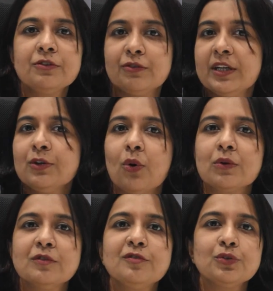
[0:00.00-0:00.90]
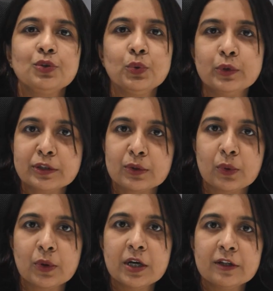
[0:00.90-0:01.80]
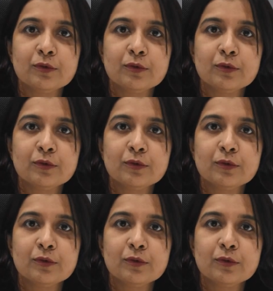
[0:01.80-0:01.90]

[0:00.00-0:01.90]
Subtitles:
the trained doctors to do so.